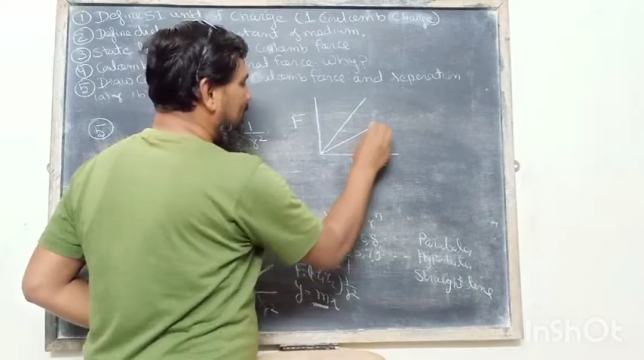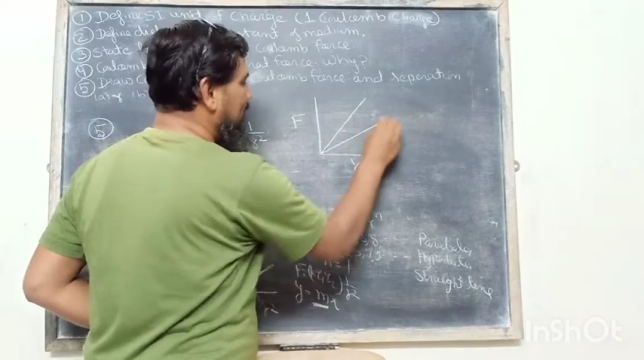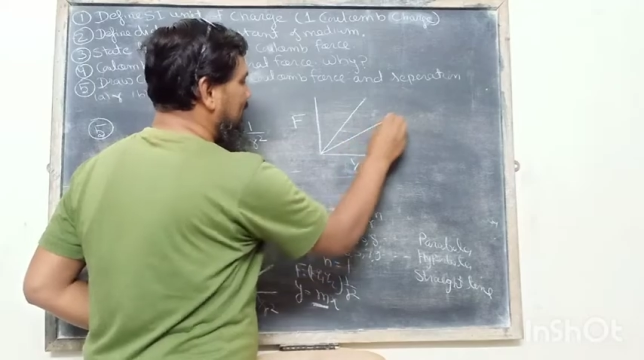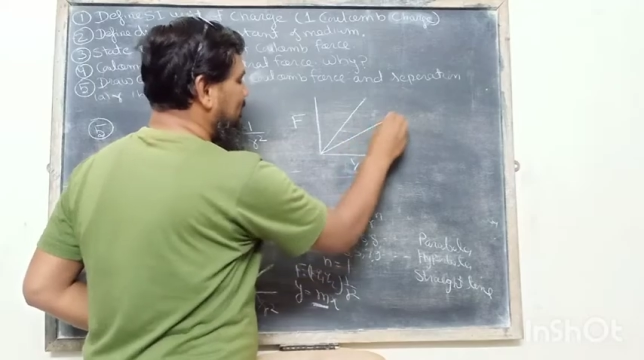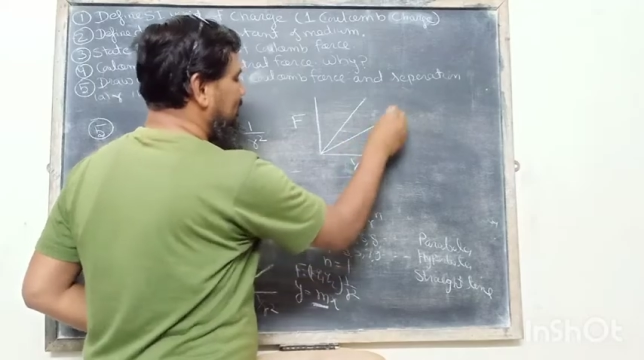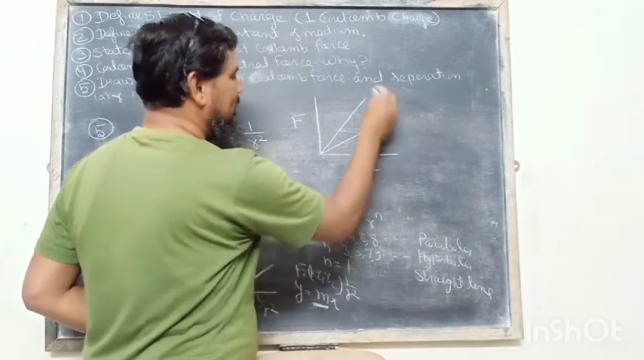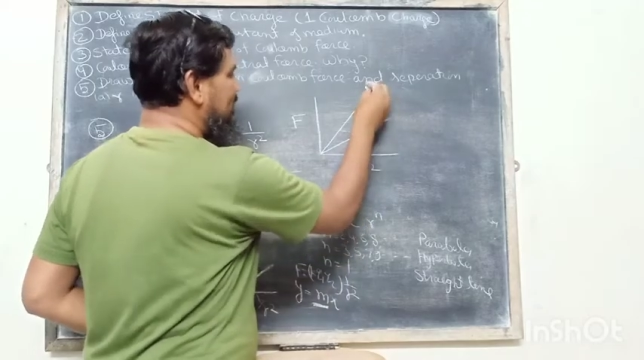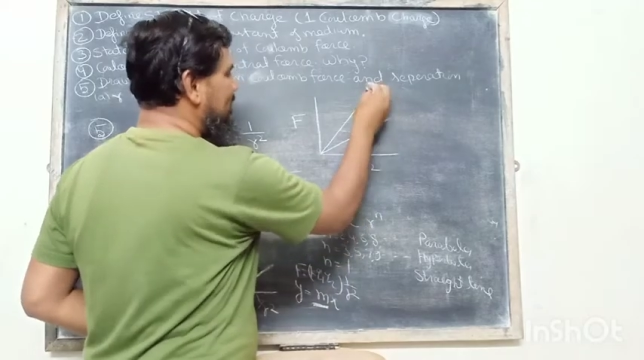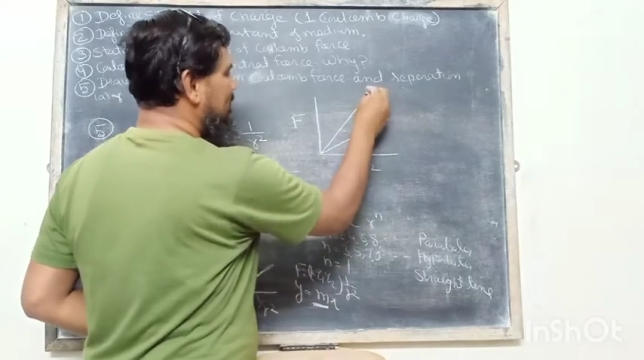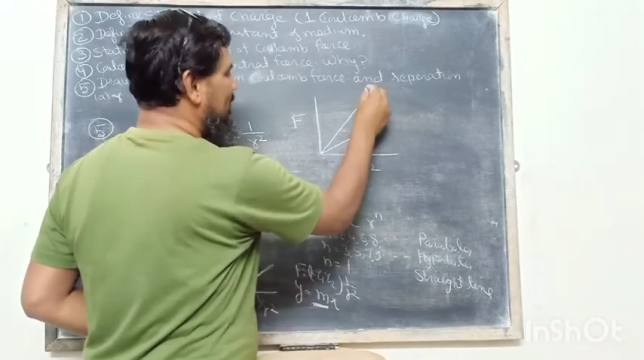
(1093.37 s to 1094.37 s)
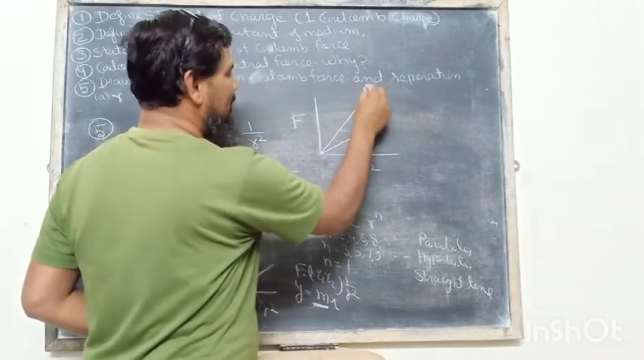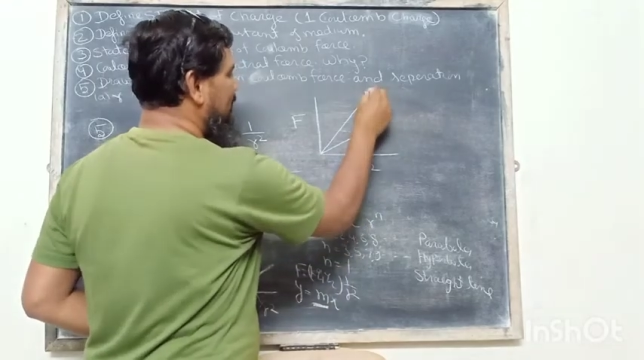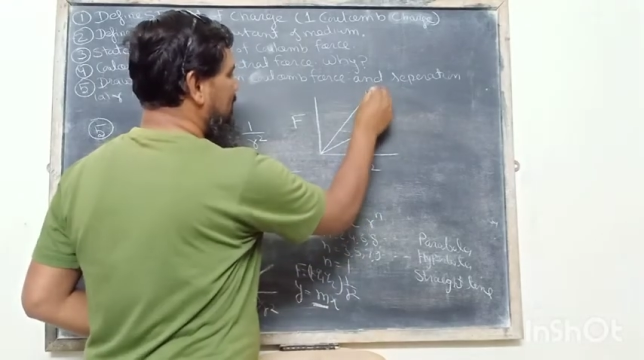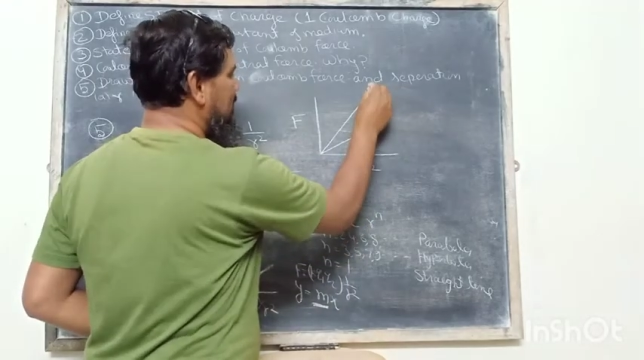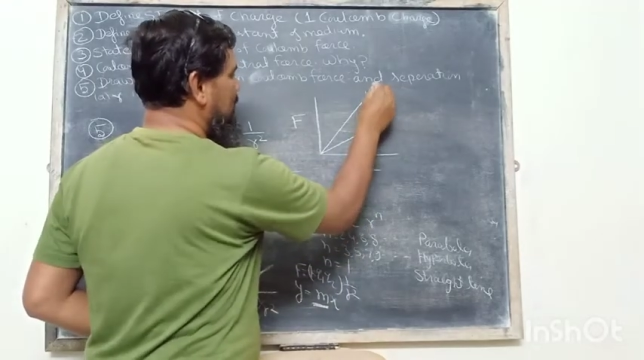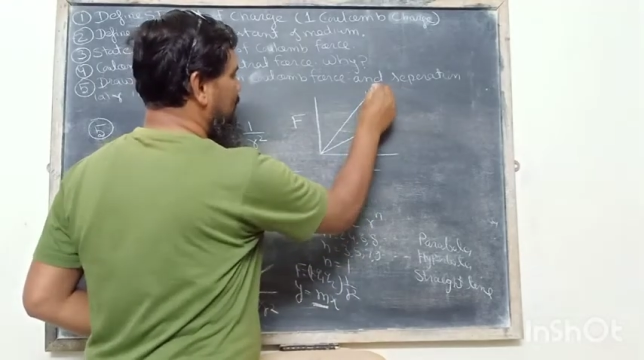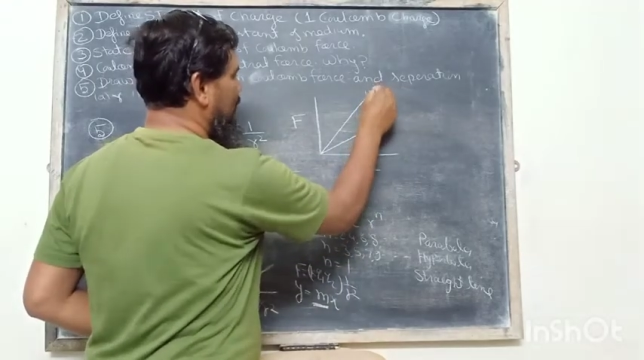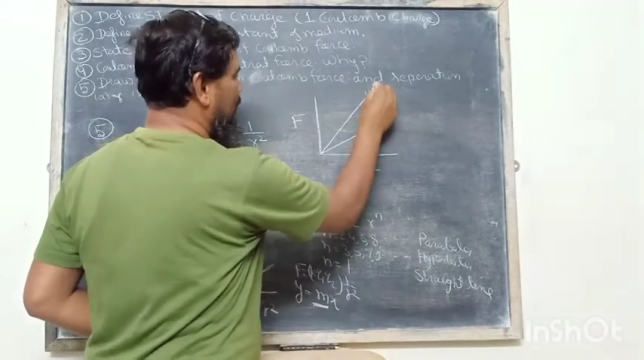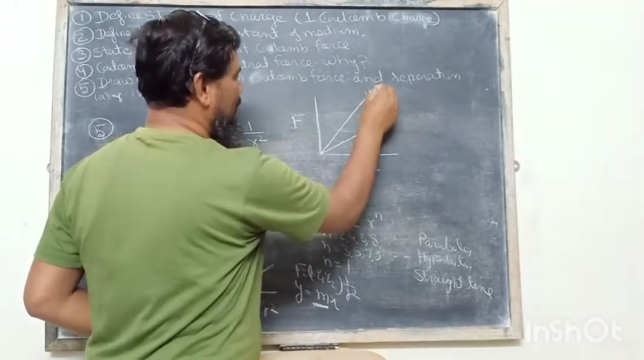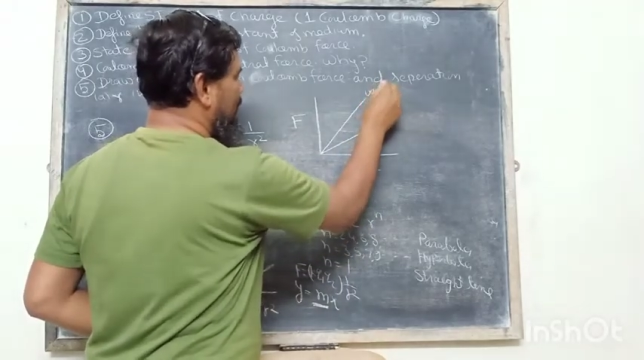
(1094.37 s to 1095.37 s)
then this curve is
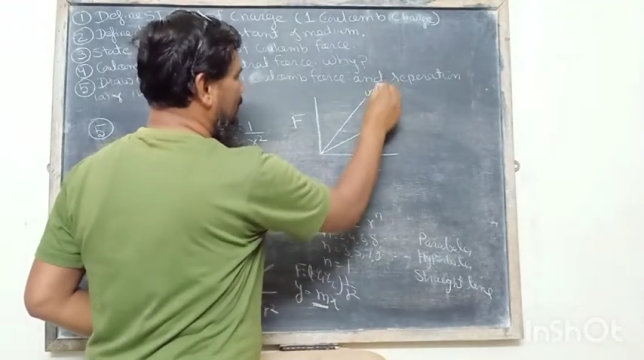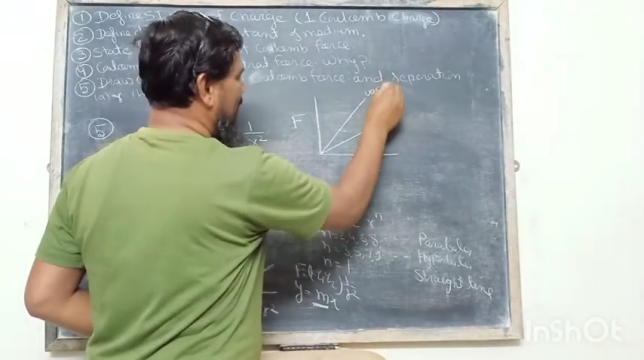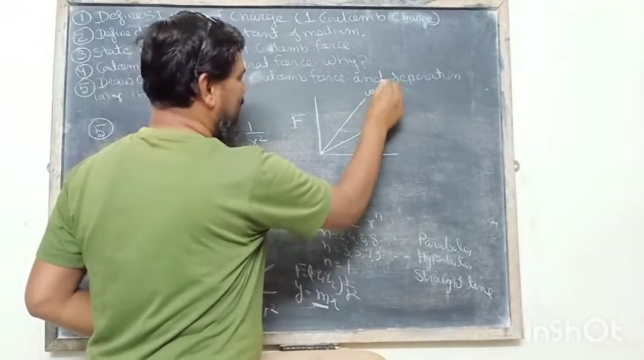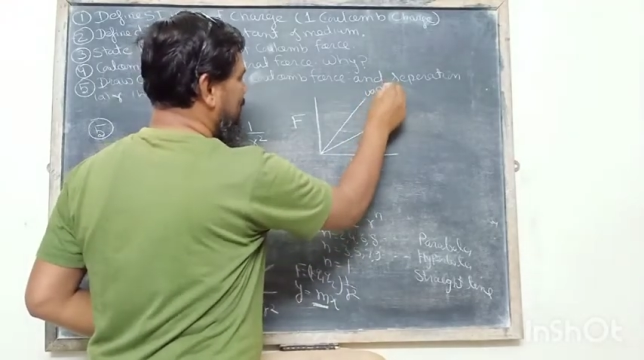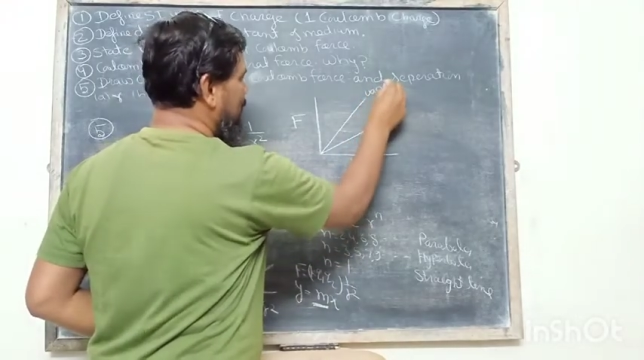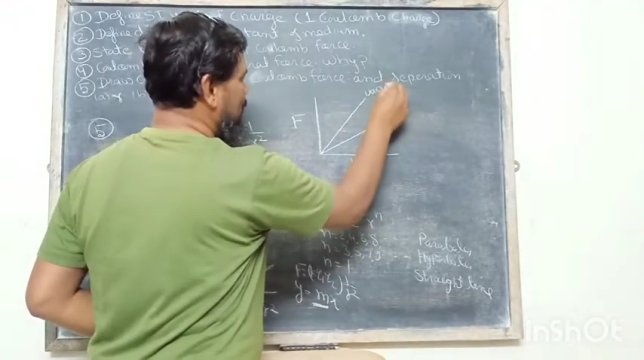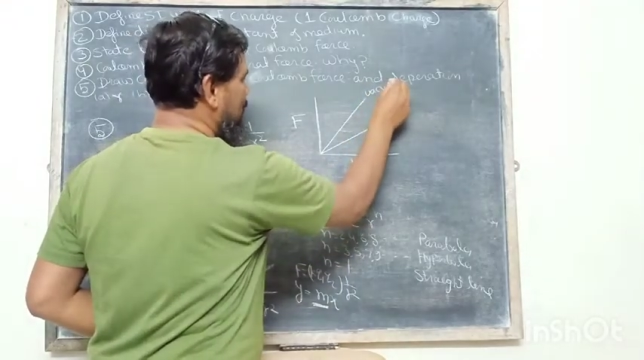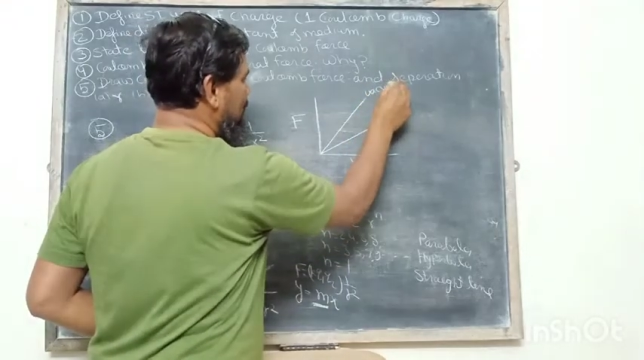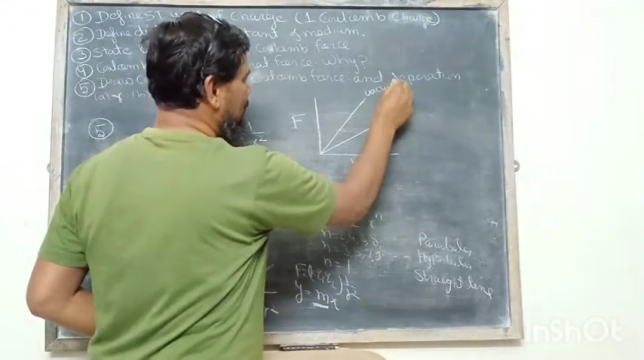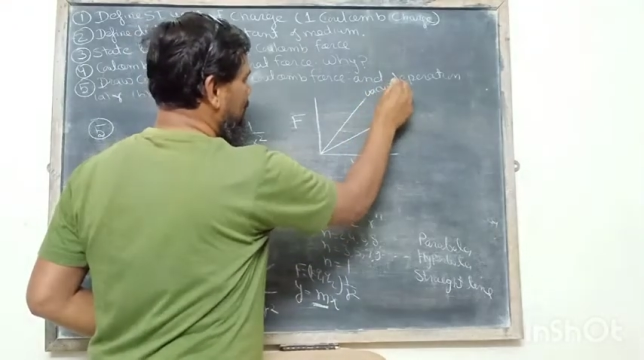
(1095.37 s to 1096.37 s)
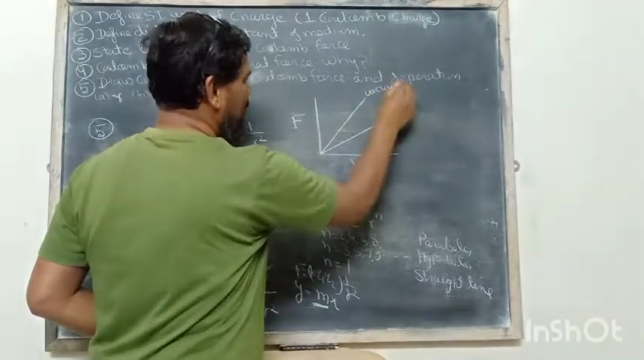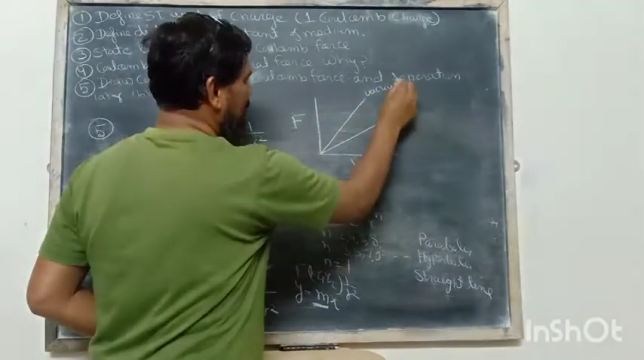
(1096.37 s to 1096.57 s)
for vacuum,